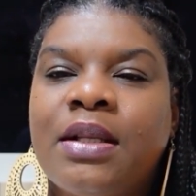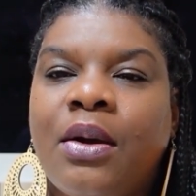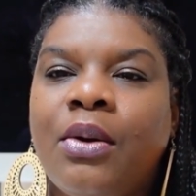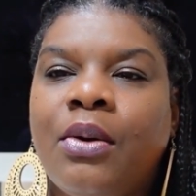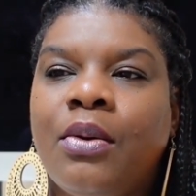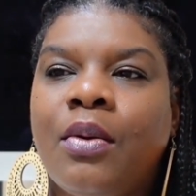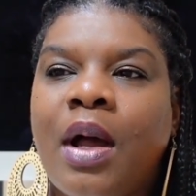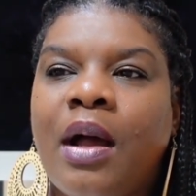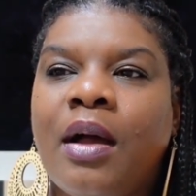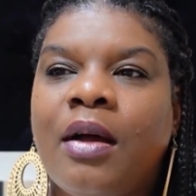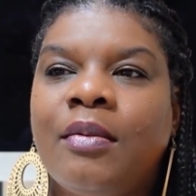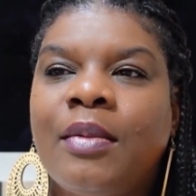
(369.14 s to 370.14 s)
So
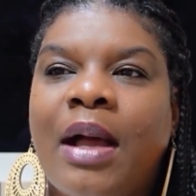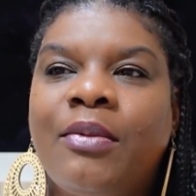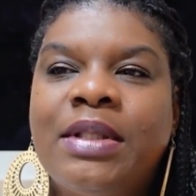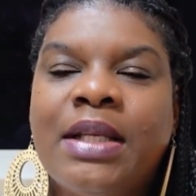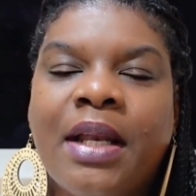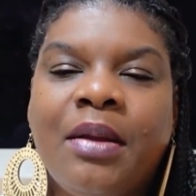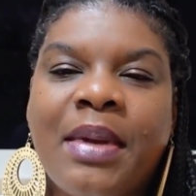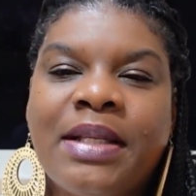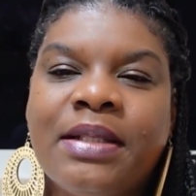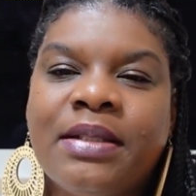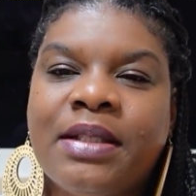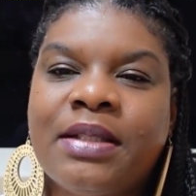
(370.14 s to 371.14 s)
I was getting
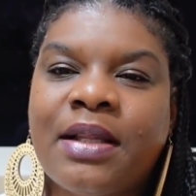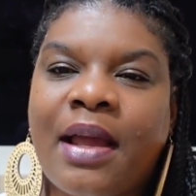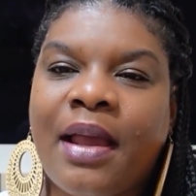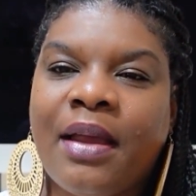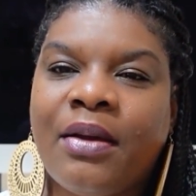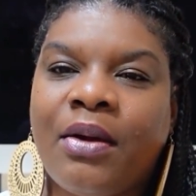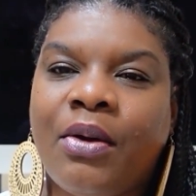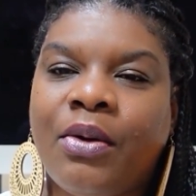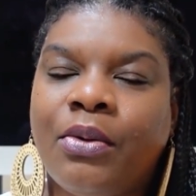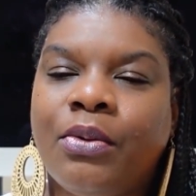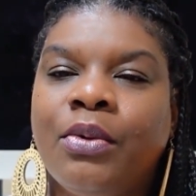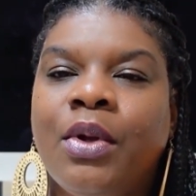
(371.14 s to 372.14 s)
messages like,
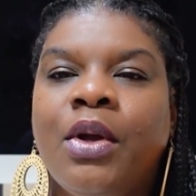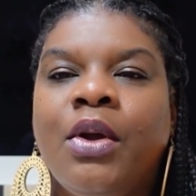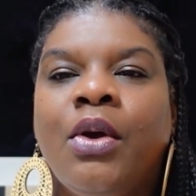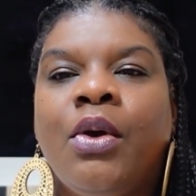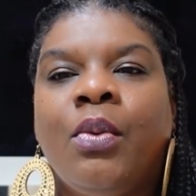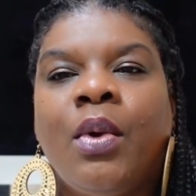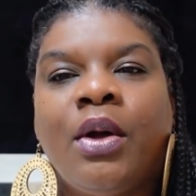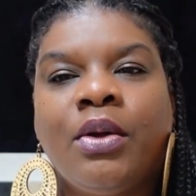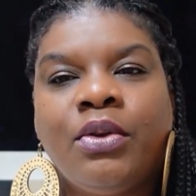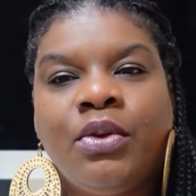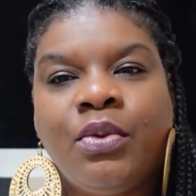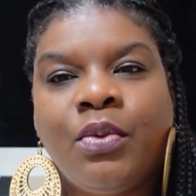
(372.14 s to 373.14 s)
oh,
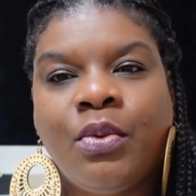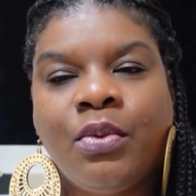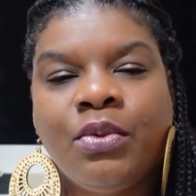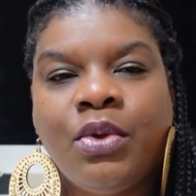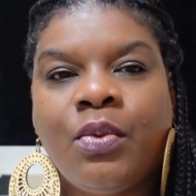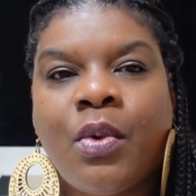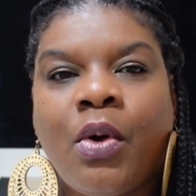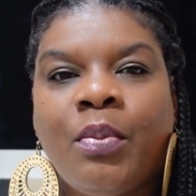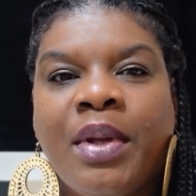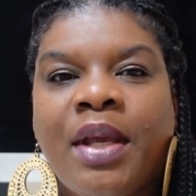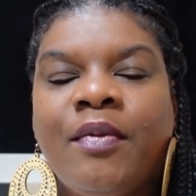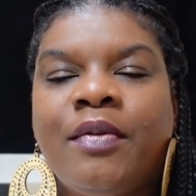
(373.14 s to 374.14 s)
well, you
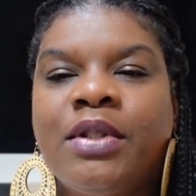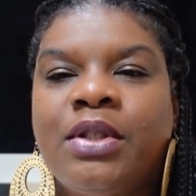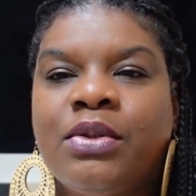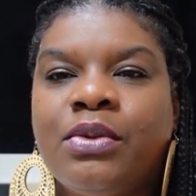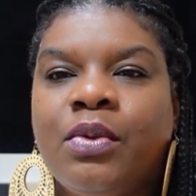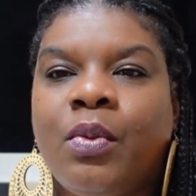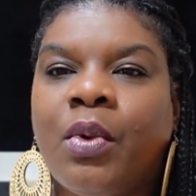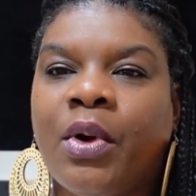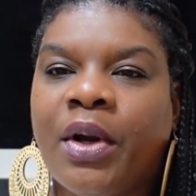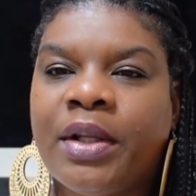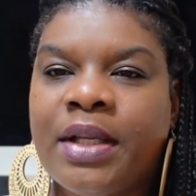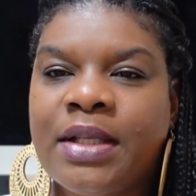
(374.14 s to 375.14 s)
won't be able to
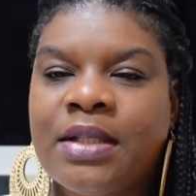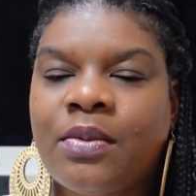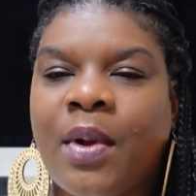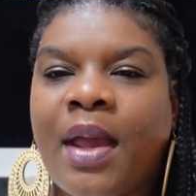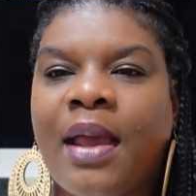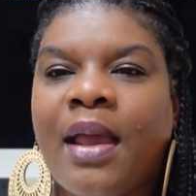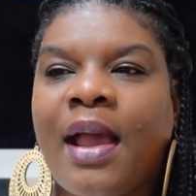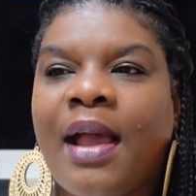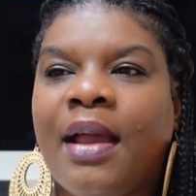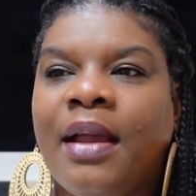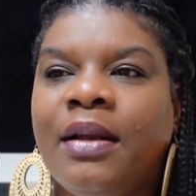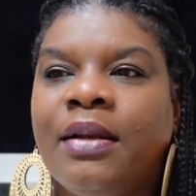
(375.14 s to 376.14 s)
work this way,
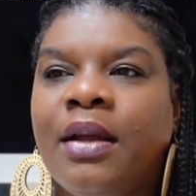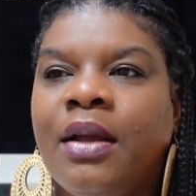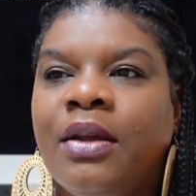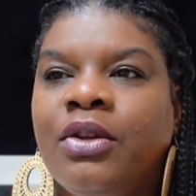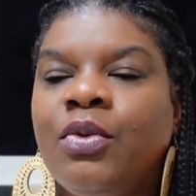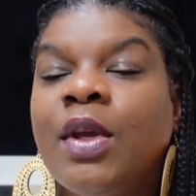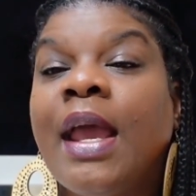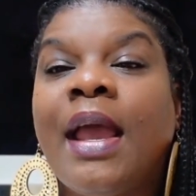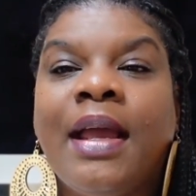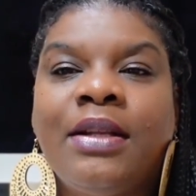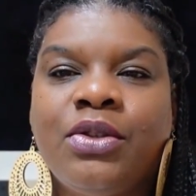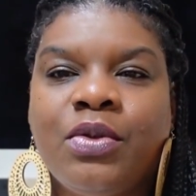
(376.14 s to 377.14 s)
and you
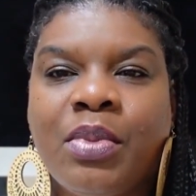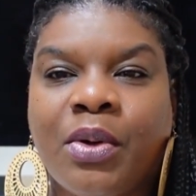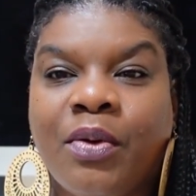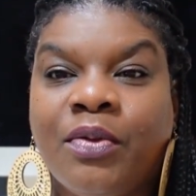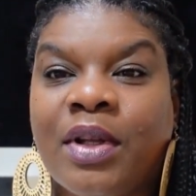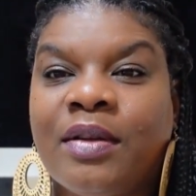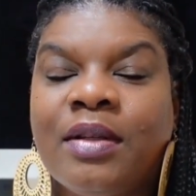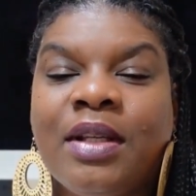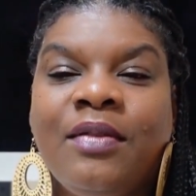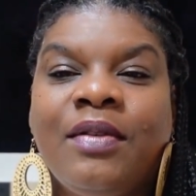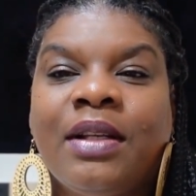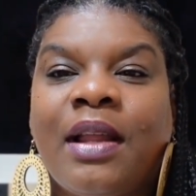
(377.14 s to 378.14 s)
can't do both.
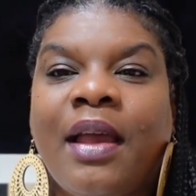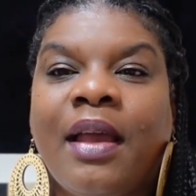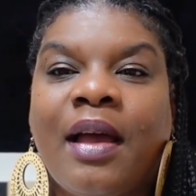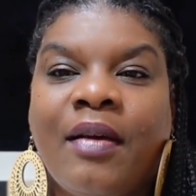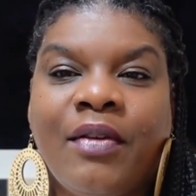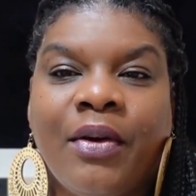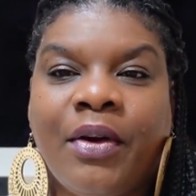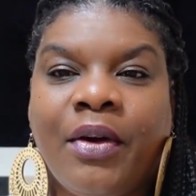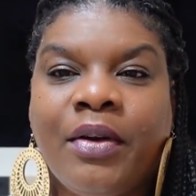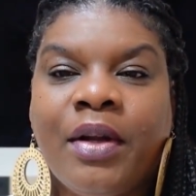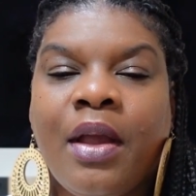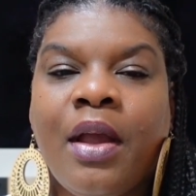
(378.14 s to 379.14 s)
Even like I've
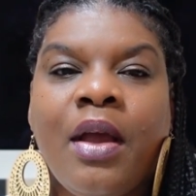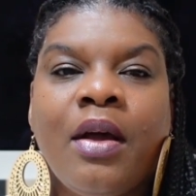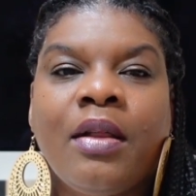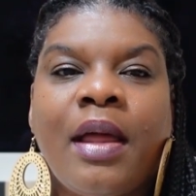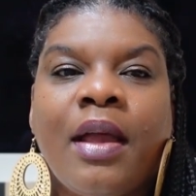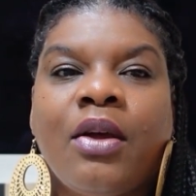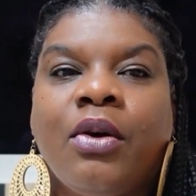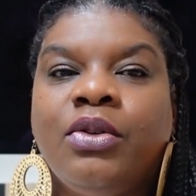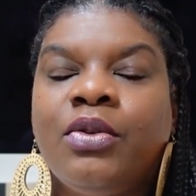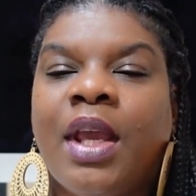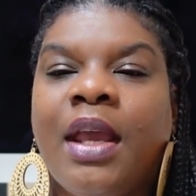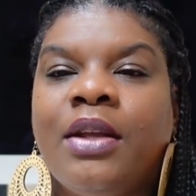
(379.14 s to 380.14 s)
heard like, oh,
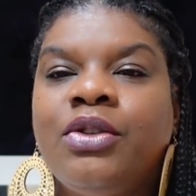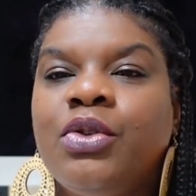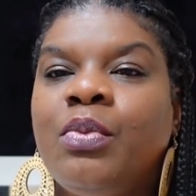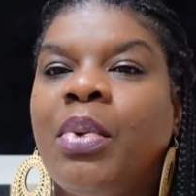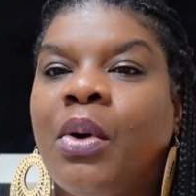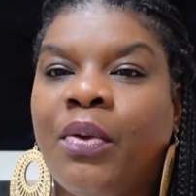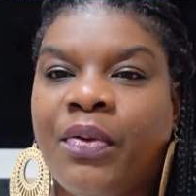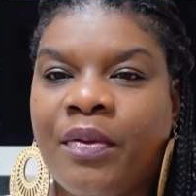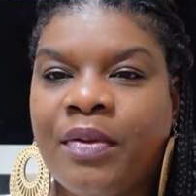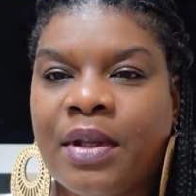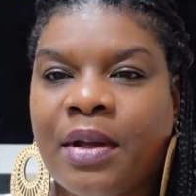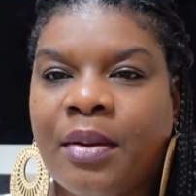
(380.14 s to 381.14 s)
you can't do both
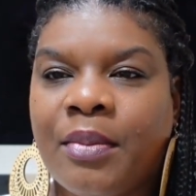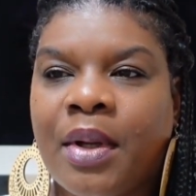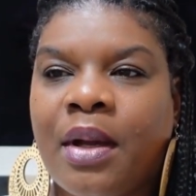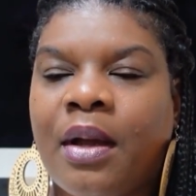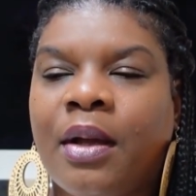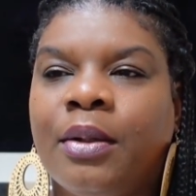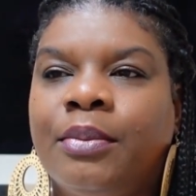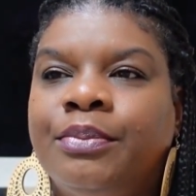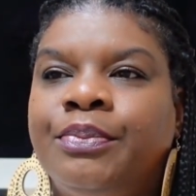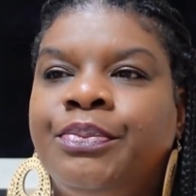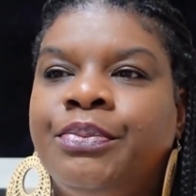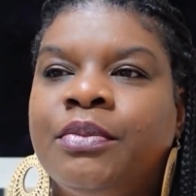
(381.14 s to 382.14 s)
of
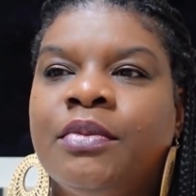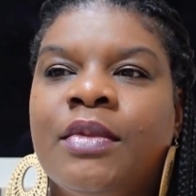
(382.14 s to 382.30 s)
them.